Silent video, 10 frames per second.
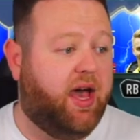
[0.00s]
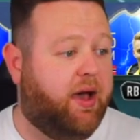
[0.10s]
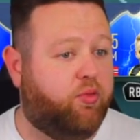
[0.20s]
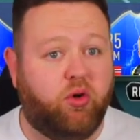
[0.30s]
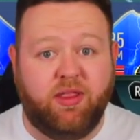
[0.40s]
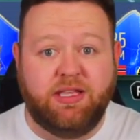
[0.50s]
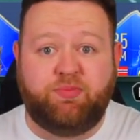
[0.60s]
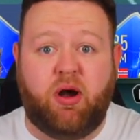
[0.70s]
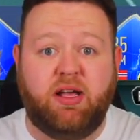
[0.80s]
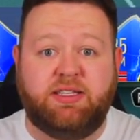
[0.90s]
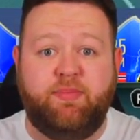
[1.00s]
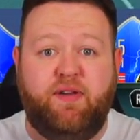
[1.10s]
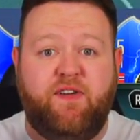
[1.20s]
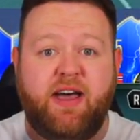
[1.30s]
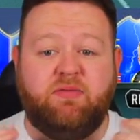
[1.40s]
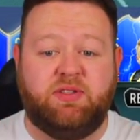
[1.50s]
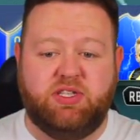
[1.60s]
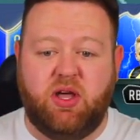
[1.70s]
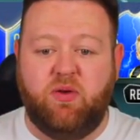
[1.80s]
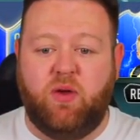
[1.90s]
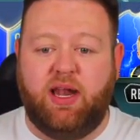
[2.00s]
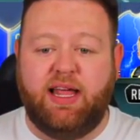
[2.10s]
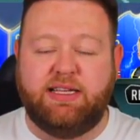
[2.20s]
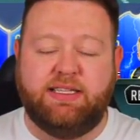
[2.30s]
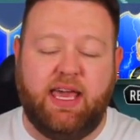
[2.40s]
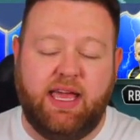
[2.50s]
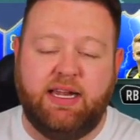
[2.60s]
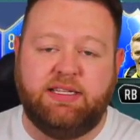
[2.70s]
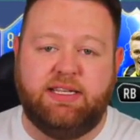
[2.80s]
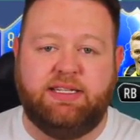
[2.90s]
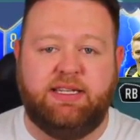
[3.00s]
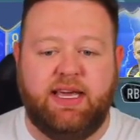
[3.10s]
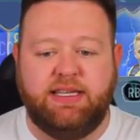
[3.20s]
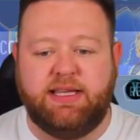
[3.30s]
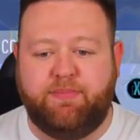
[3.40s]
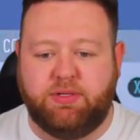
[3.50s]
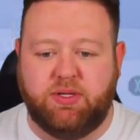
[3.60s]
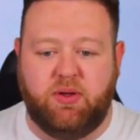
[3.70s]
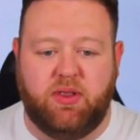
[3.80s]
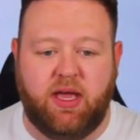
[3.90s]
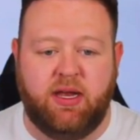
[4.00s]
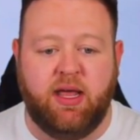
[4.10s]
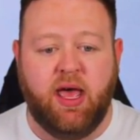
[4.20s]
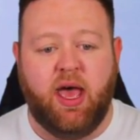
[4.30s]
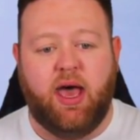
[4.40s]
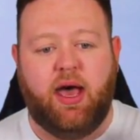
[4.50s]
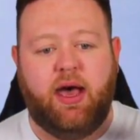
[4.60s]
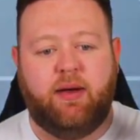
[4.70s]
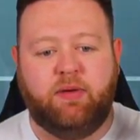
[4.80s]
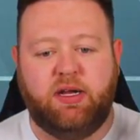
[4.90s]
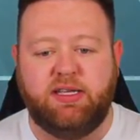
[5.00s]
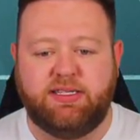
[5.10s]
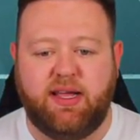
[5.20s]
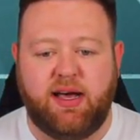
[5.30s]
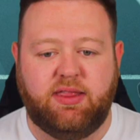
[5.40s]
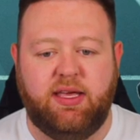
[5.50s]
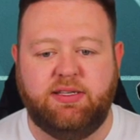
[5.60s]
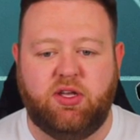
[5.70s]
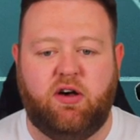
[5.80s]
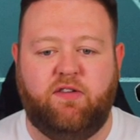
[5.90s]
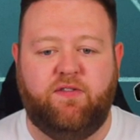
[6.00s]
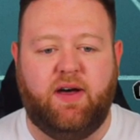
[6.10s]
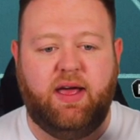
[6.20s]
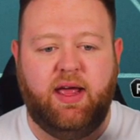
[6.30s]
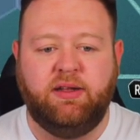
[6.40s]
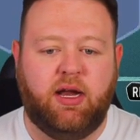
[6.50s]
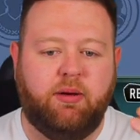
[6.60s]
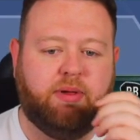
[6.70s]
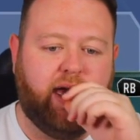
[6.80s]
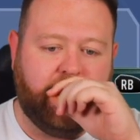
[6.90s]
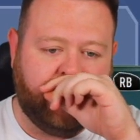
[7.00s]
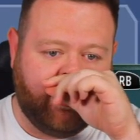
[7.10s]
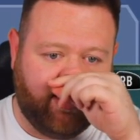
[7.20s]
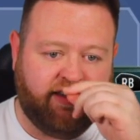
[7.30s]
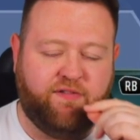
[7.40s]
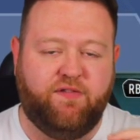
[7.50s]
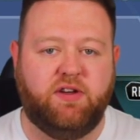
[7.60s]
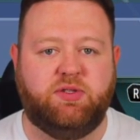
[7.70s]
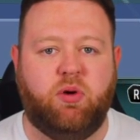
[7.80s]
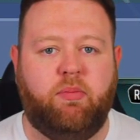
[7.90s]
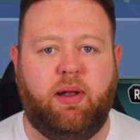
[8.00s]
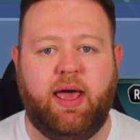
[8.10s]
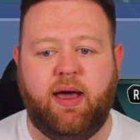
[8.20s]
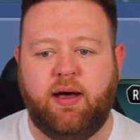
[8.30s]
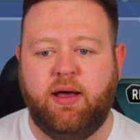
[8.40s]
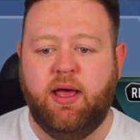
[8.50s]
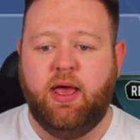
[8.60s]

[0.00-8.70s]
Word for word: uh, where all of these products can be found. So let's let's get into today's episode then. Uh, I'm going to start things off. I ended up getting another FUT Swap player,